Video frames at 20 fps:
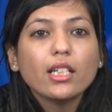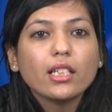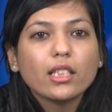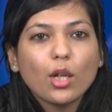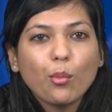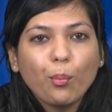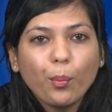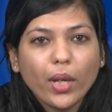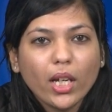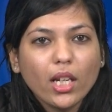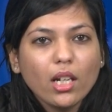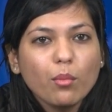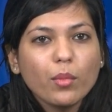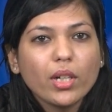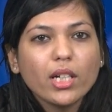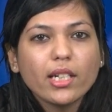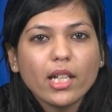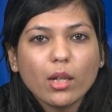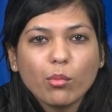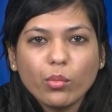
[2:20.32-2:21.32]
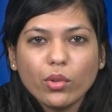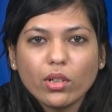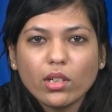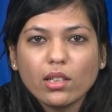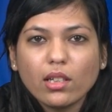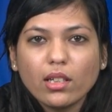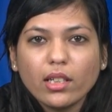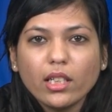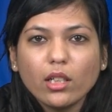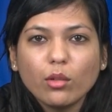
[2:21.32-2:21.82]
The pain may
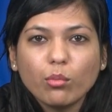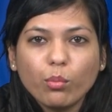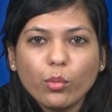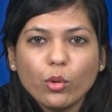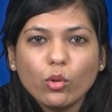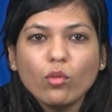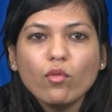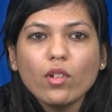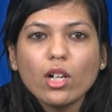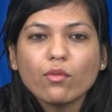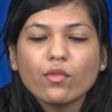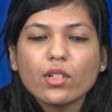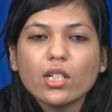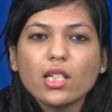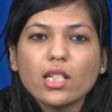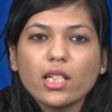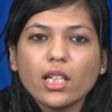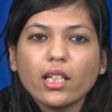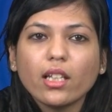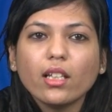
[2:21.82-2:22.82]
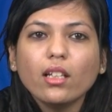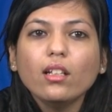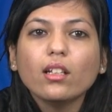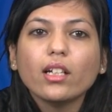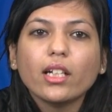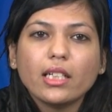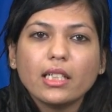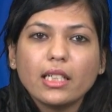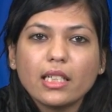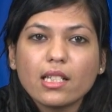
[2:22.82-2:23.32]
temporarily improve after taking
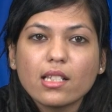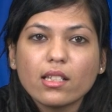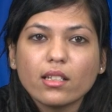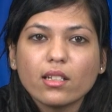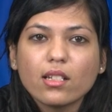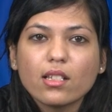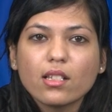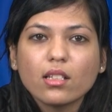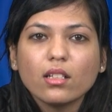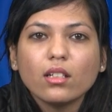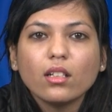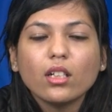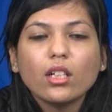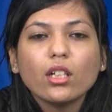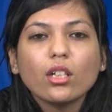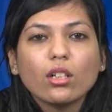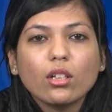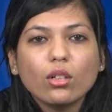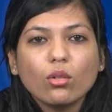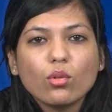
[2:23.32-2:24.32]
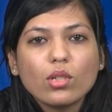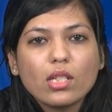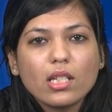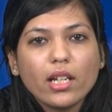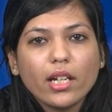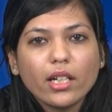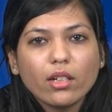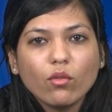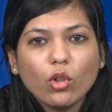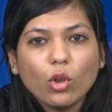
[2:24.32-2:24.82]
antacids.
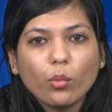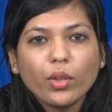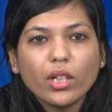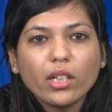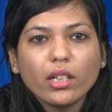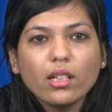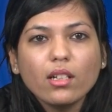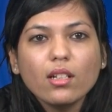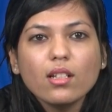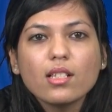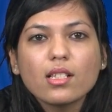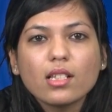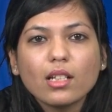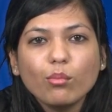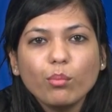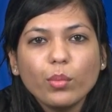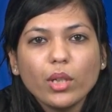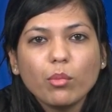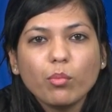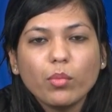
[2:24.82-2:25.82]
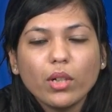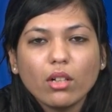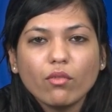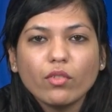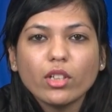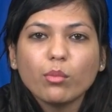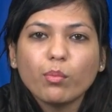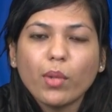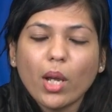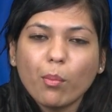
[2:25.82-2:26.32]
Nausea and vomiting: some people
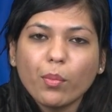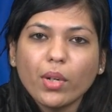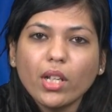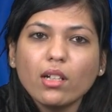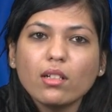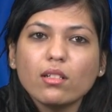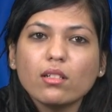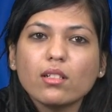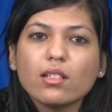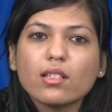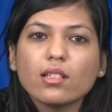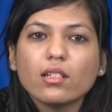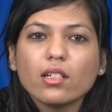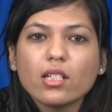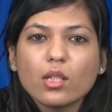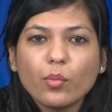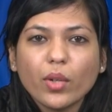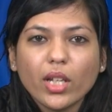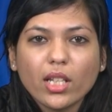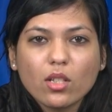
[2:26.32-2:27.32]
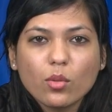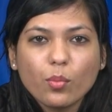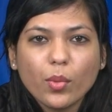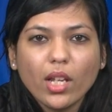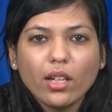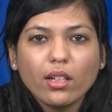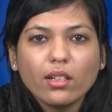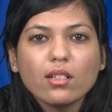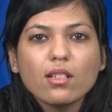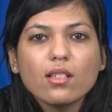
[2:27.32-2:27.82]
with peptic ulcers may
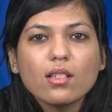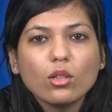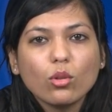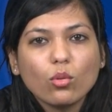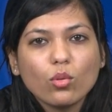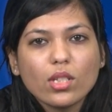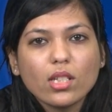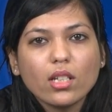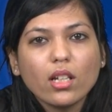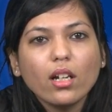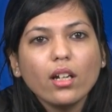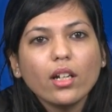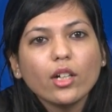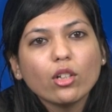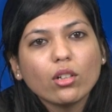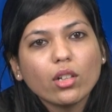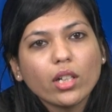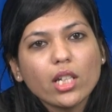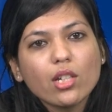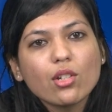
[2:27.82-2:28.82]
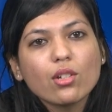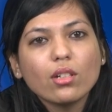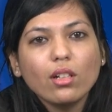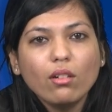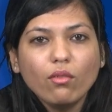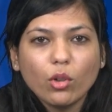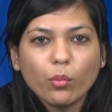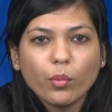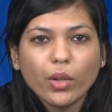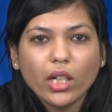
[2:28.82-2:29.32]
experience nausea and
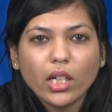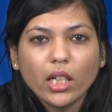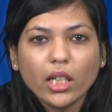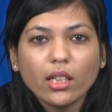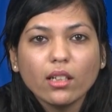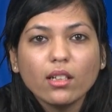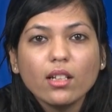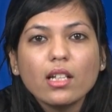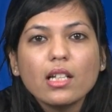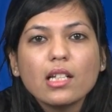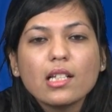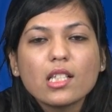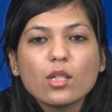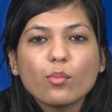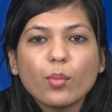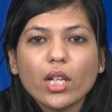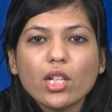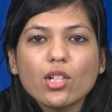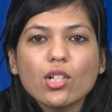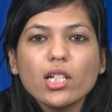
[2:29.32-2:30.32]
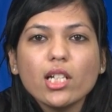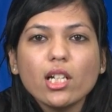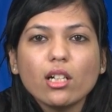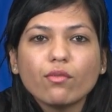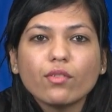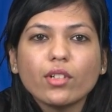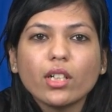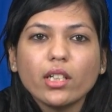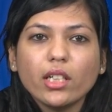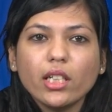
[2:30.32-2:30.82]
occasional vomiting, especially
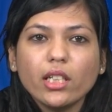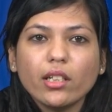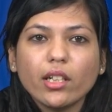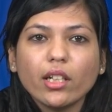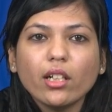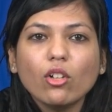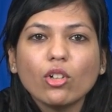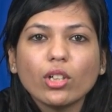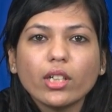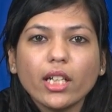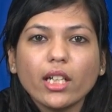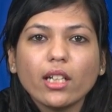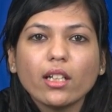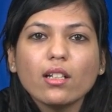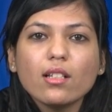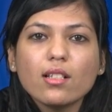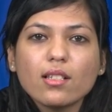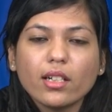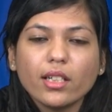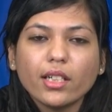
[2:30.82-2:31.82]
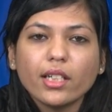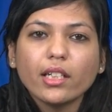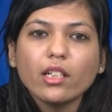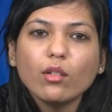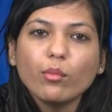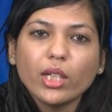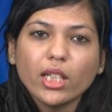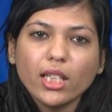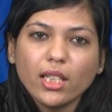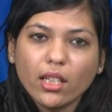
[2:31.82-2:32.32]
after eating or taking
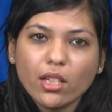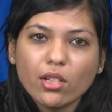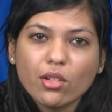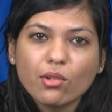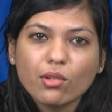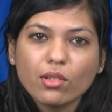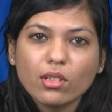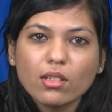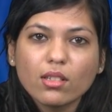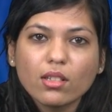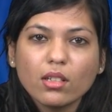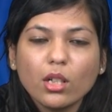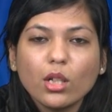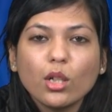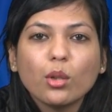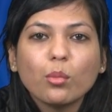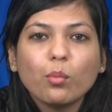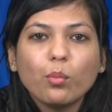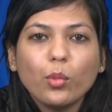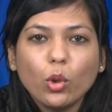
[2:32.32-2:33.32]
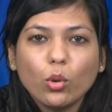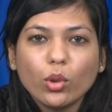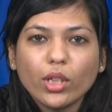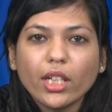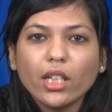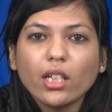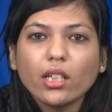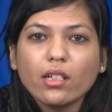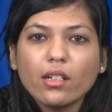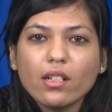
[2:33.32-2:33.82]
certain medications.
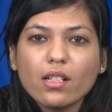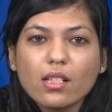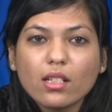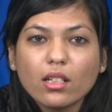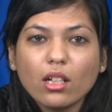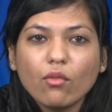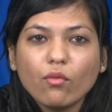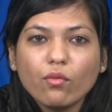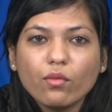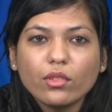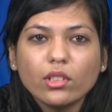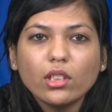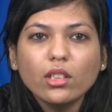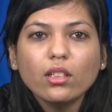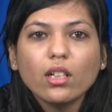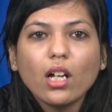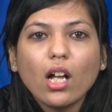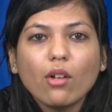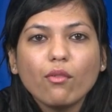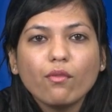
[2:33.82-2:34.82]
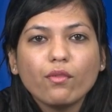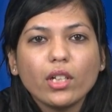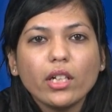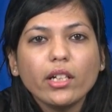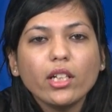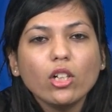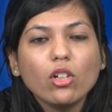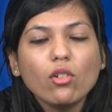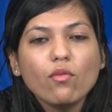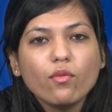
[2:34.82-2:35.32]
Bloating and discomfort: a
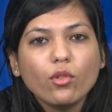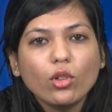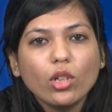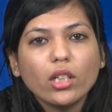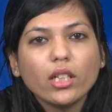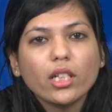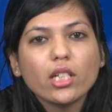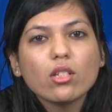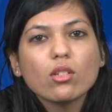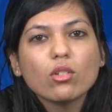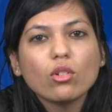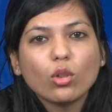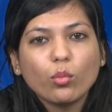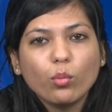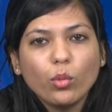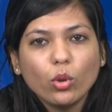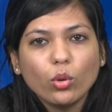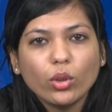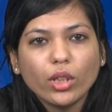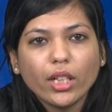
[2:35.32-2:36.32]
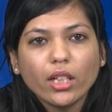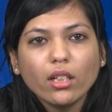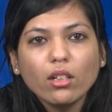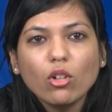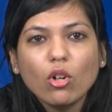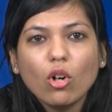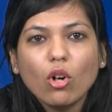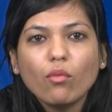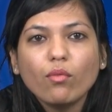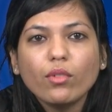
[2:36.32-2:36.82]
feeling of fullness or bloating,
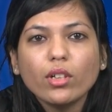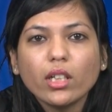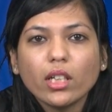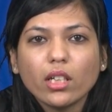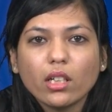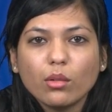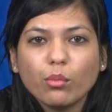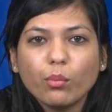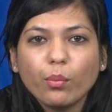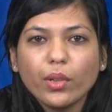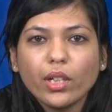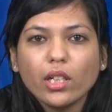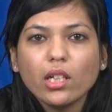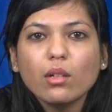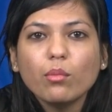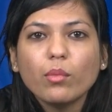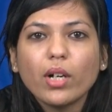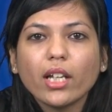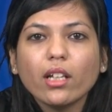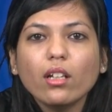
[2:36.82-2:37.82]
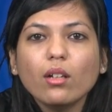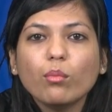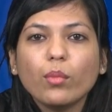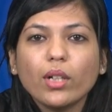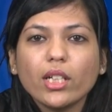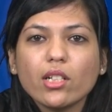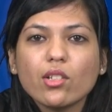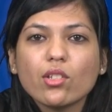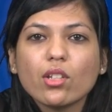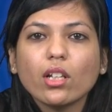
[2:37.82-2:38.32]
often accompanied by
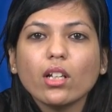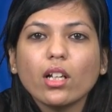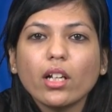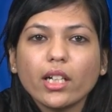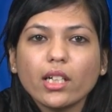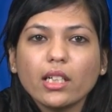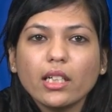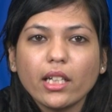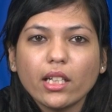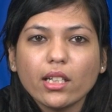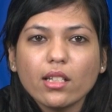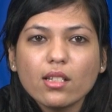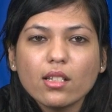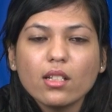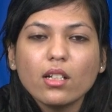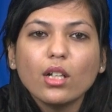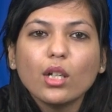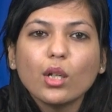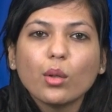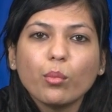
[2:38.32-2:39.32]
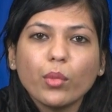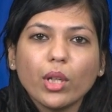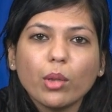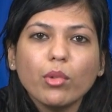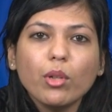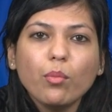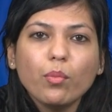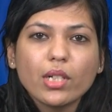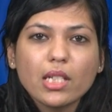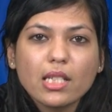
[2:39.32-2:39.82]
bleaching and gas, may
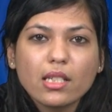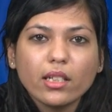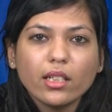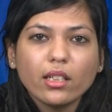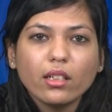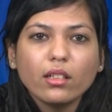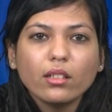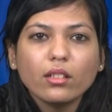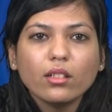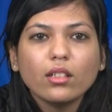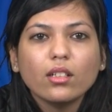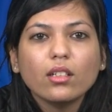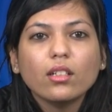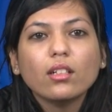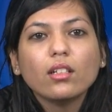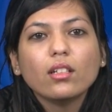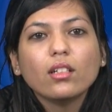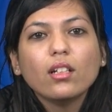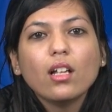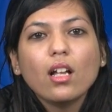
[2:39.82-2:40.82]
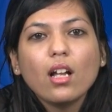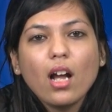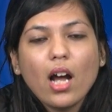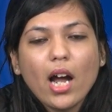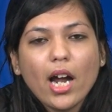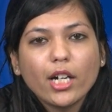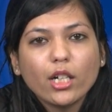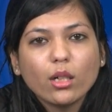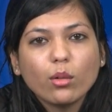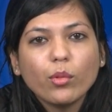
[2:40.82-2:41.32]
be present.
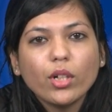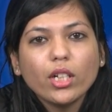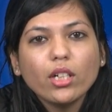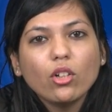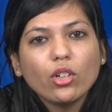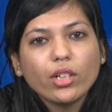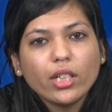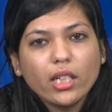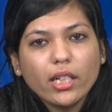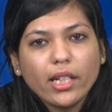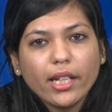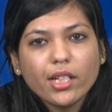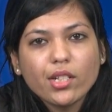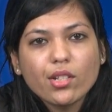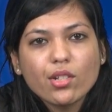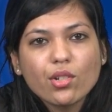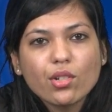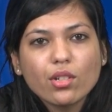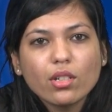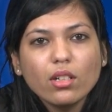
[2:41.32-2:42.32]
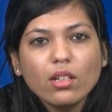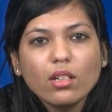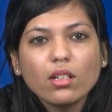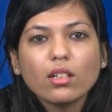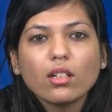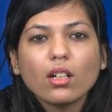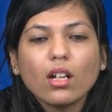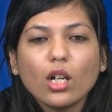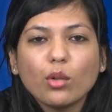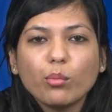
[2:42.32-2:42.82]
Heartburn or indigestion:
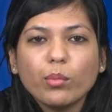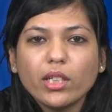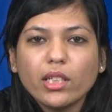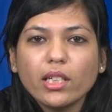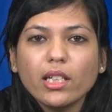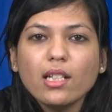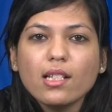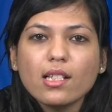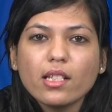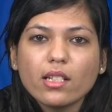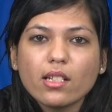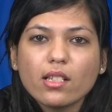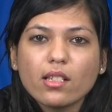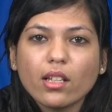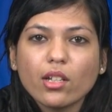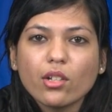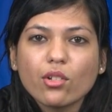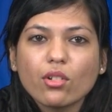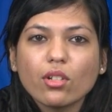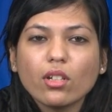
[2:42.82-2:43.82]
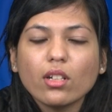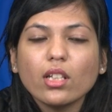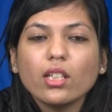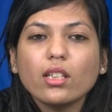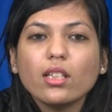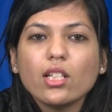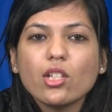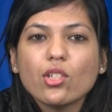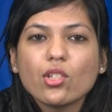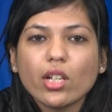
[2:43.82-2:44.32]
a burning sensation
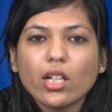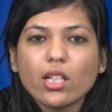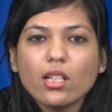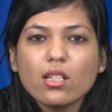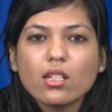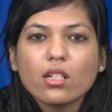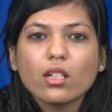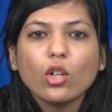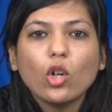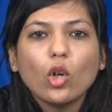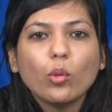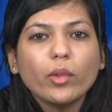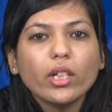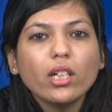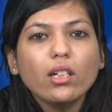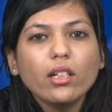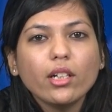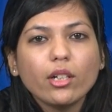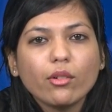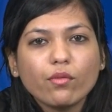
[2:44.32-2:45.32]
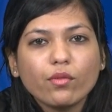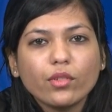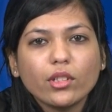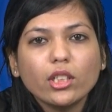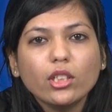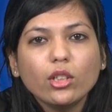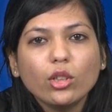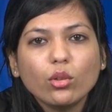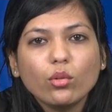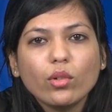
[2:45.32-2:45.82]
in the chest, commonly
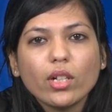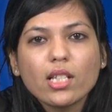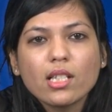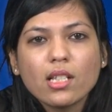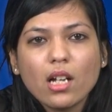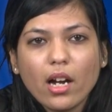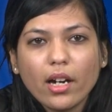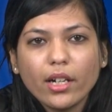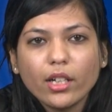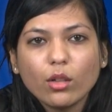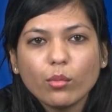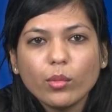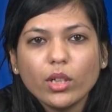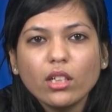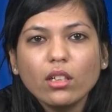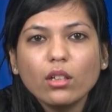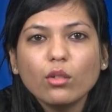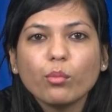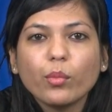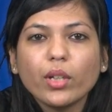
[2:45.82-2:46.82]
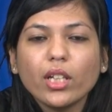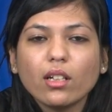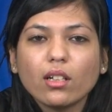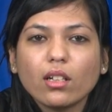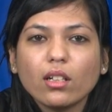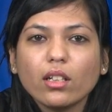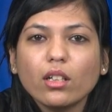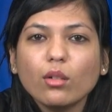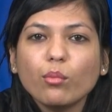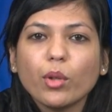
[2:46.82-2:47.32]
referred to as heartburn, may
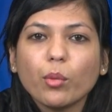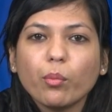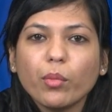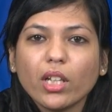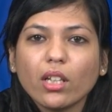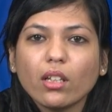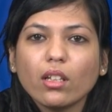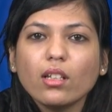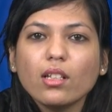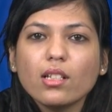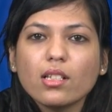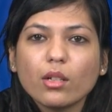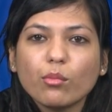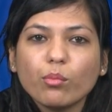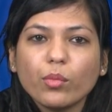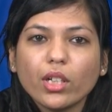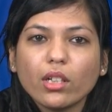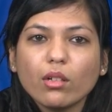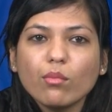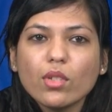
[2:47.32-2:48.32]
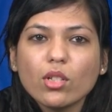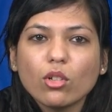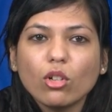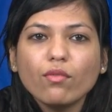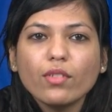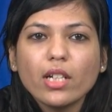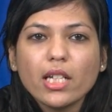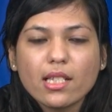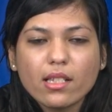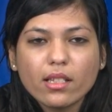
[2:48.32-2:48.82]
occur, mimicking symptoms
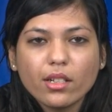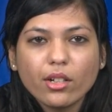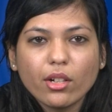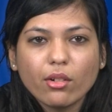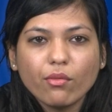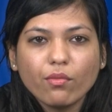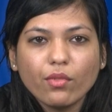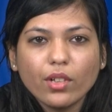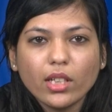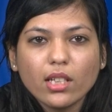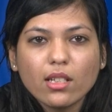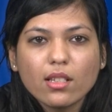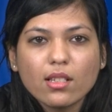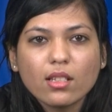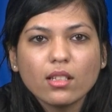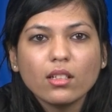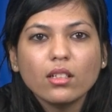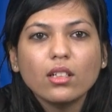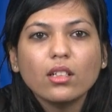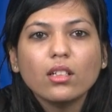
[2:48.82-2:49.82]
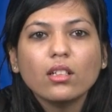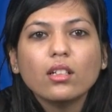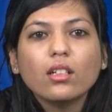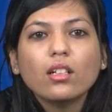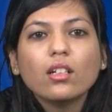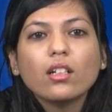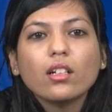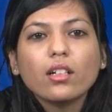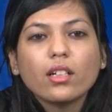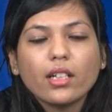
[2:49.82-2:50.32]
of acid reflux.
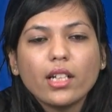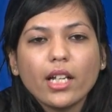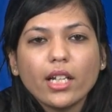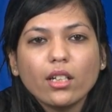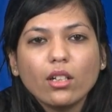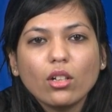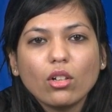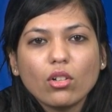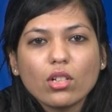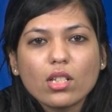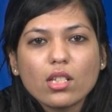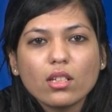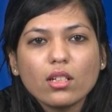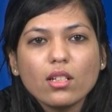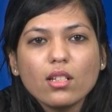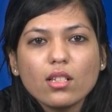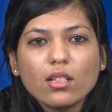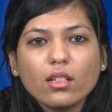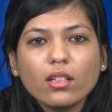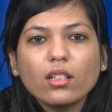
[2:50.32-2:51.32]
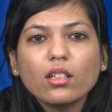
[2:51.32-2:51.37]
Diagnosis: